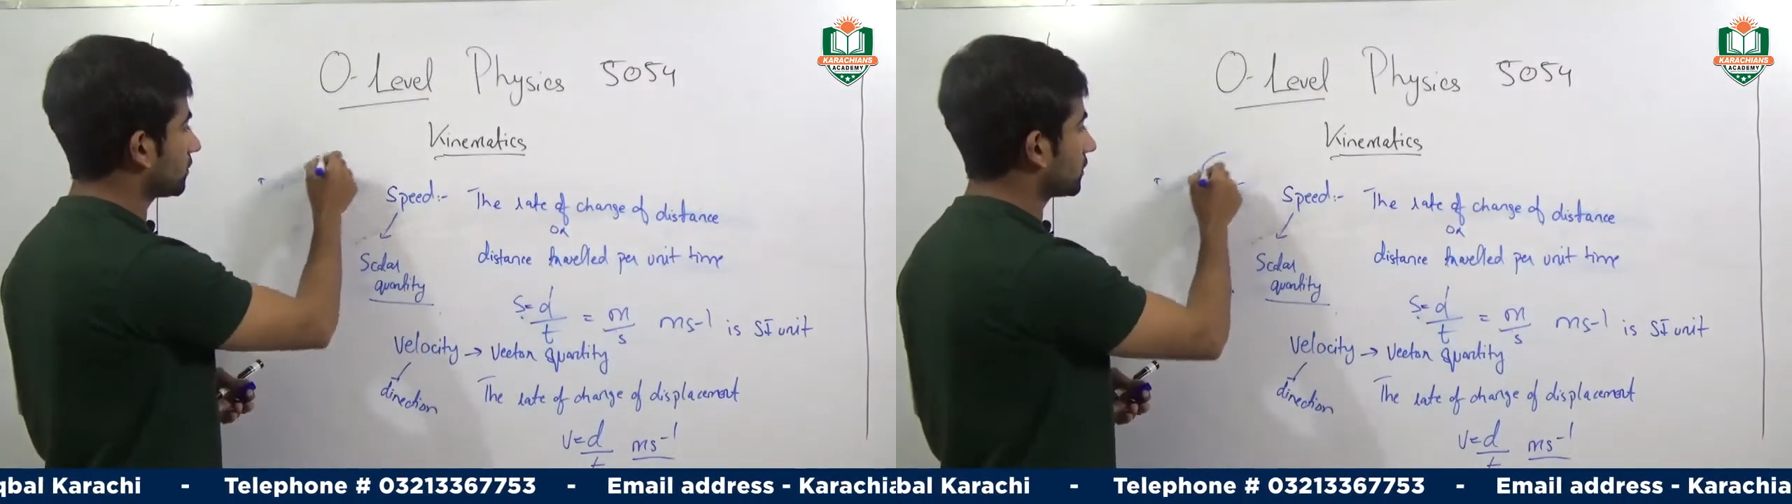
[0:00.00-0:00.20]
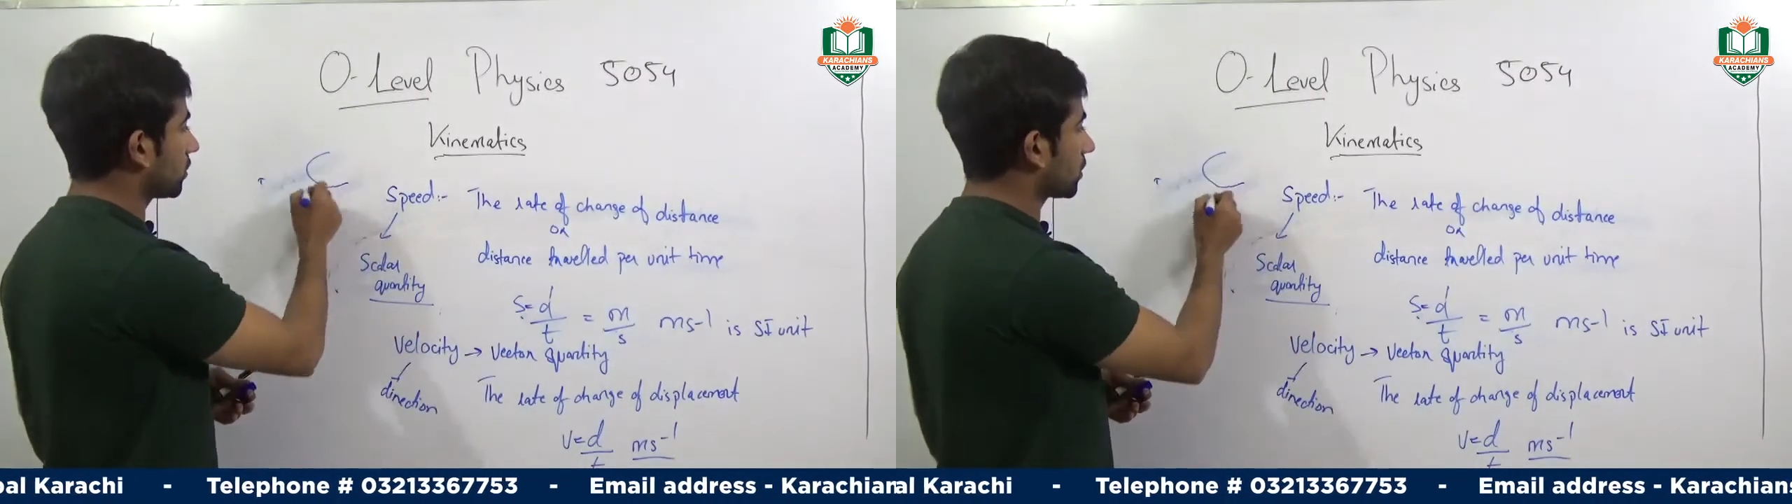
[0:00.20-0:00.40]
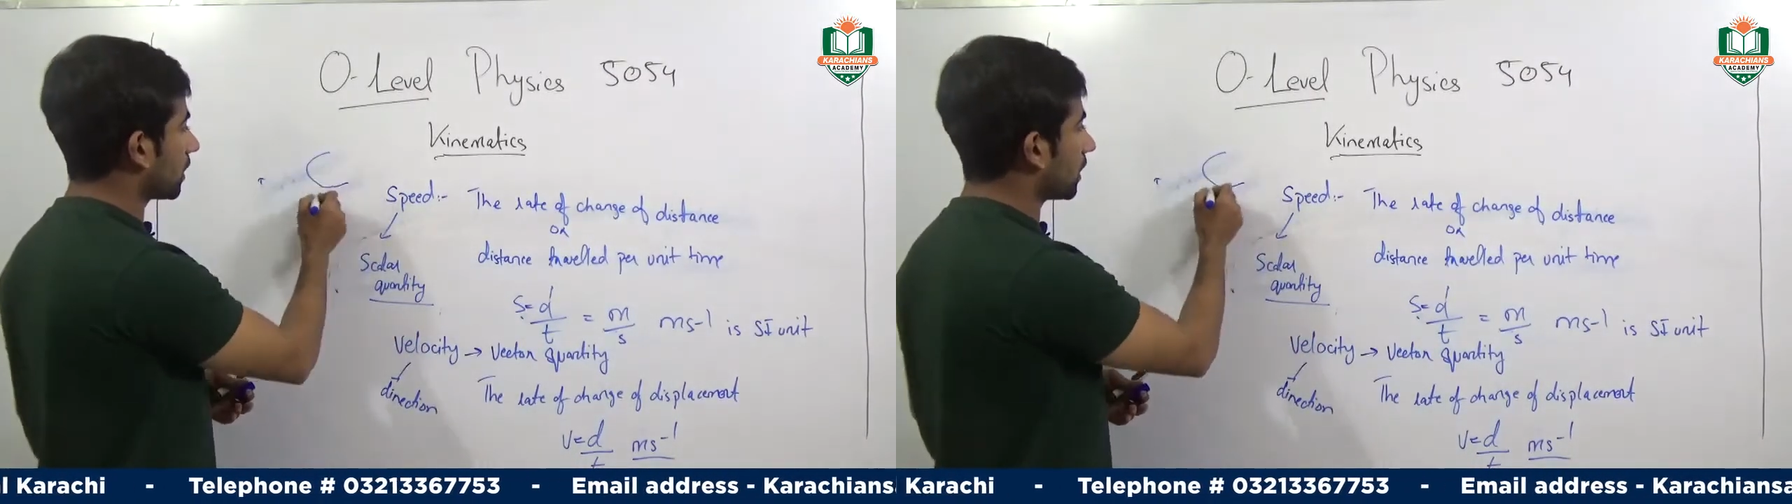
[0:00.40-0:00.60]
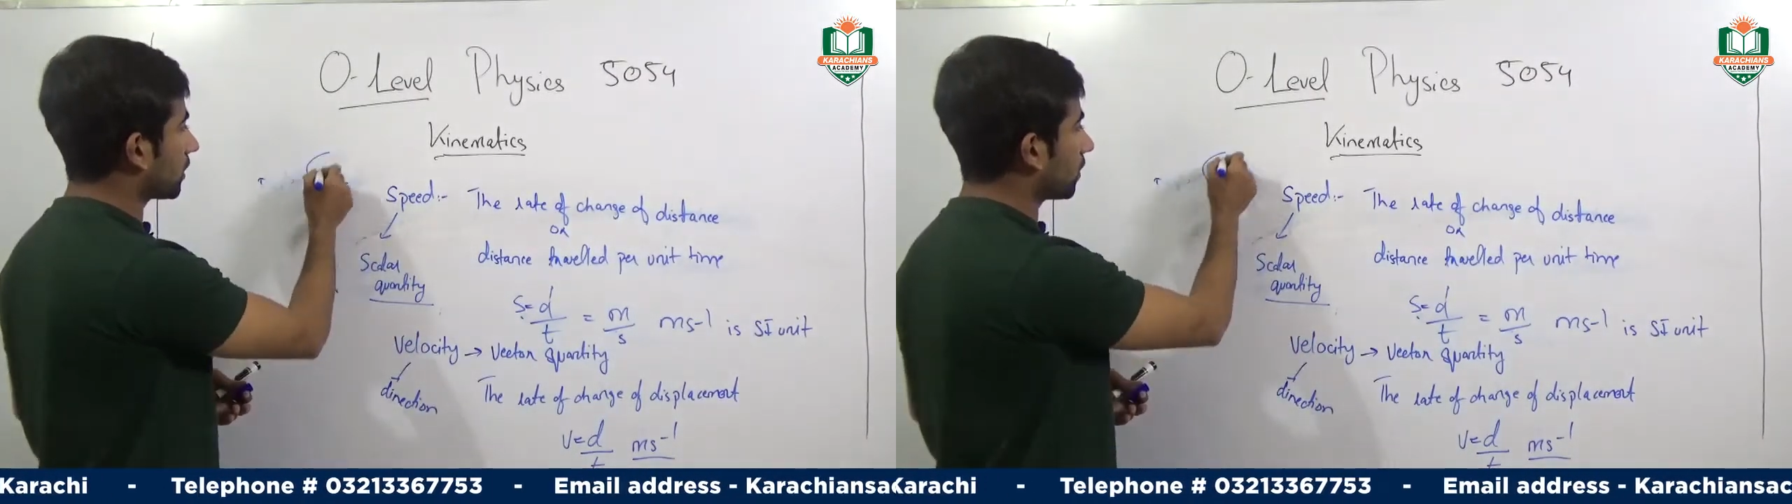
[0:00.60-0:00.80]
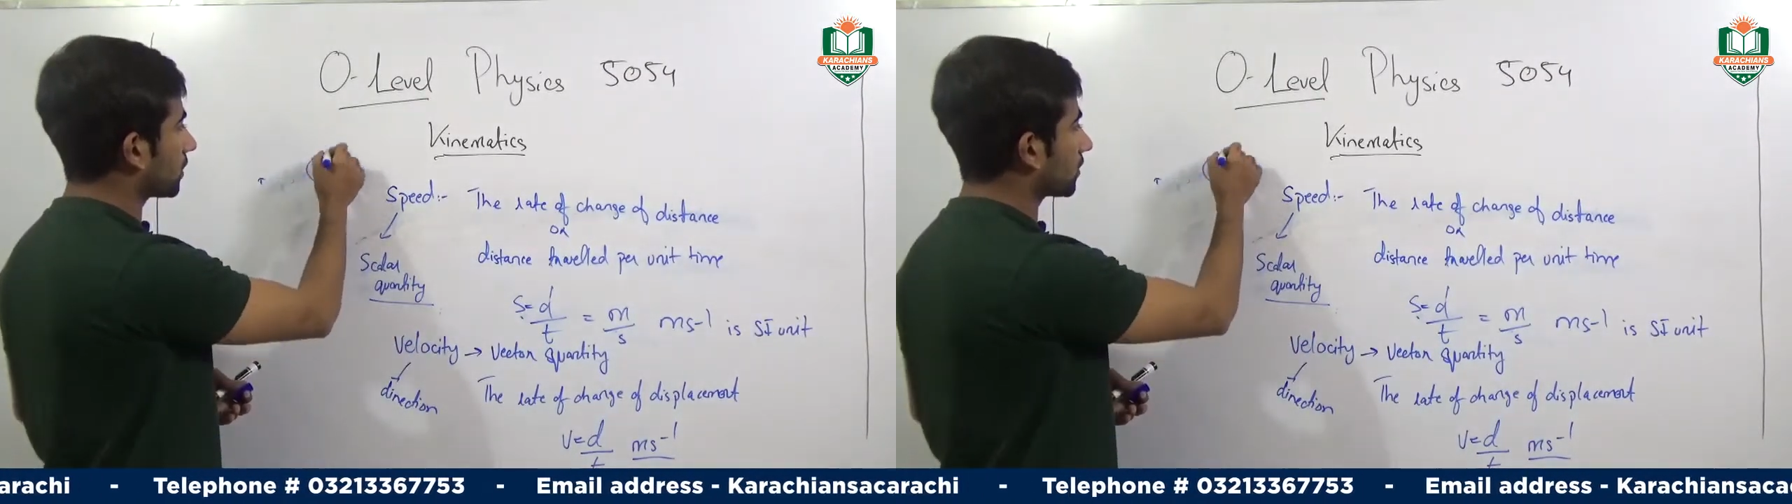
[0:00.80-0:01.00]
with your
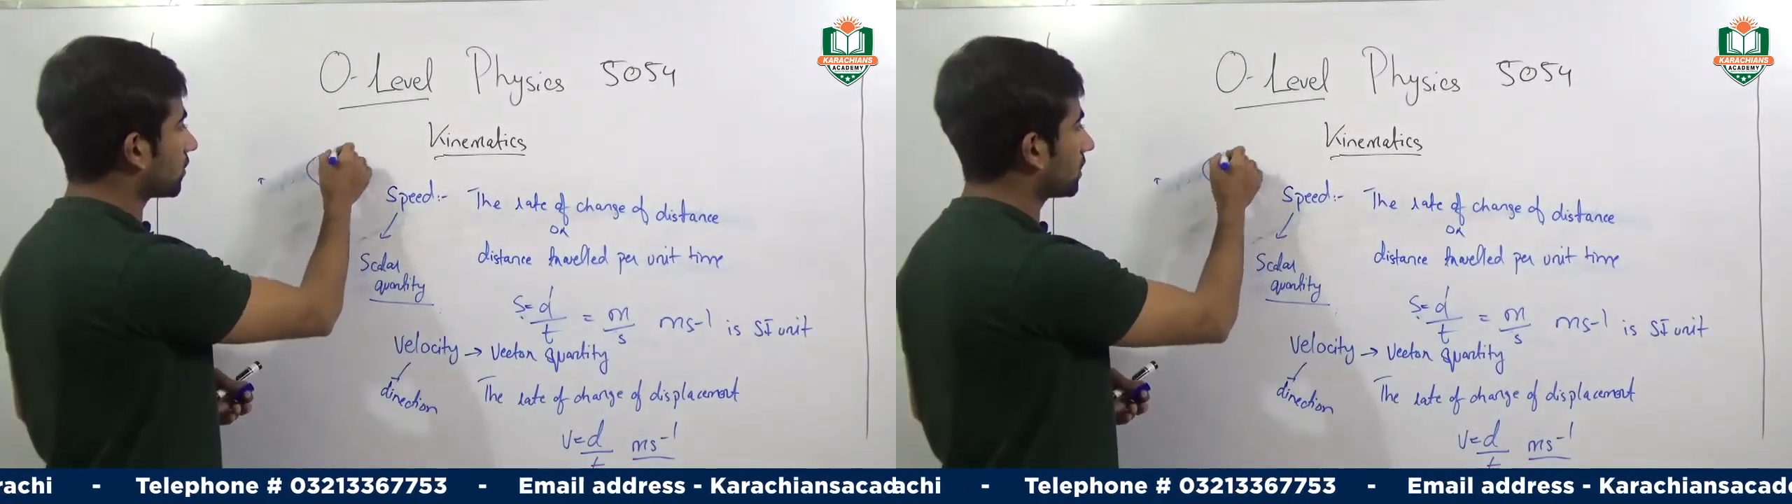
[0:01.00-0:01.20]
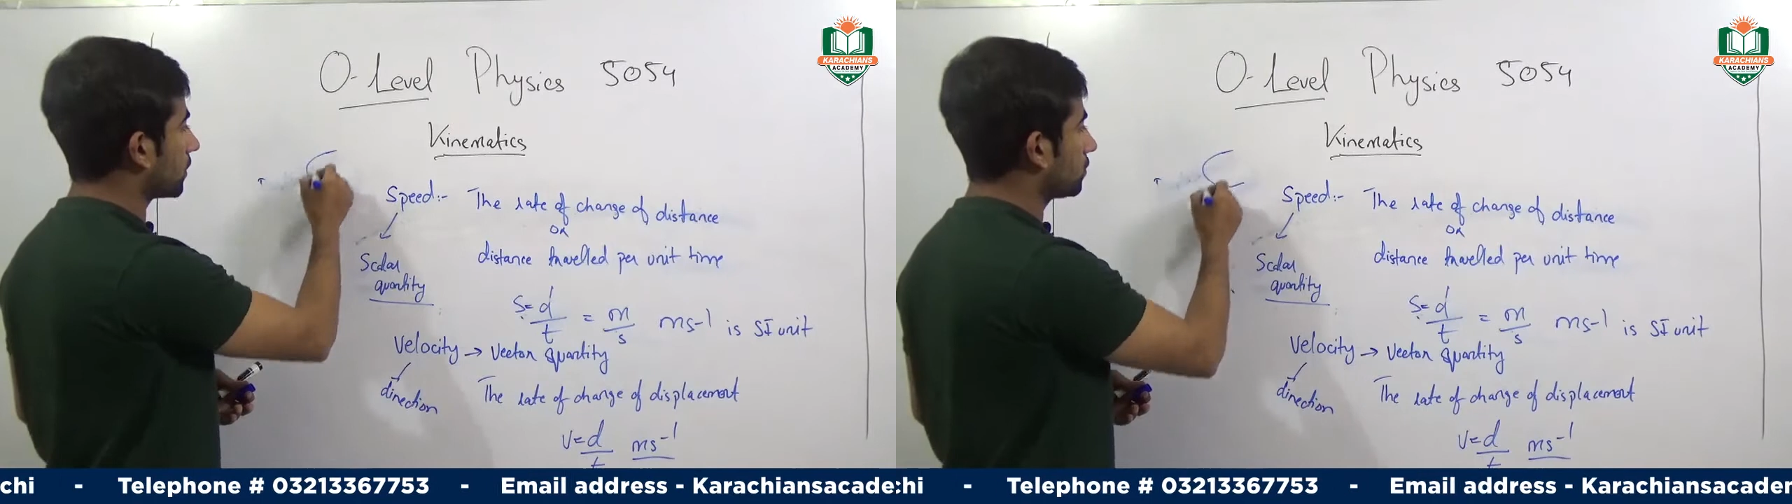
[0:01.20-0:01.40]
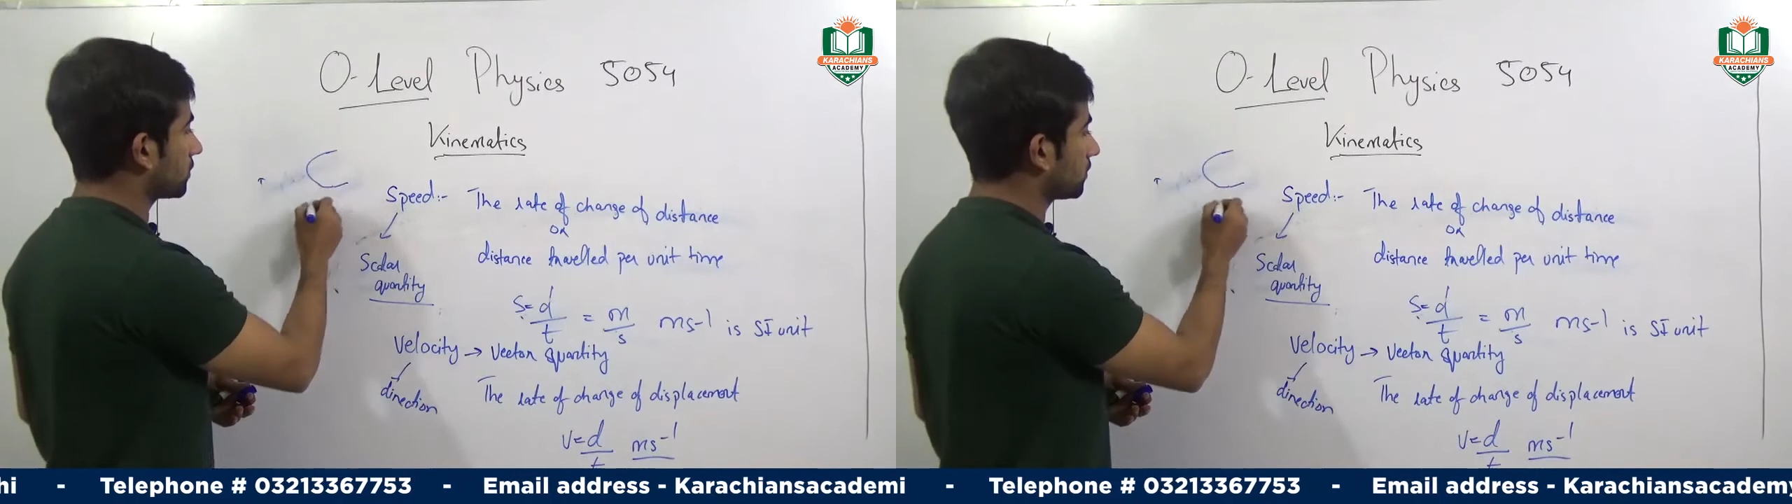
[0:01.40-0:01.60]
car on a roundabout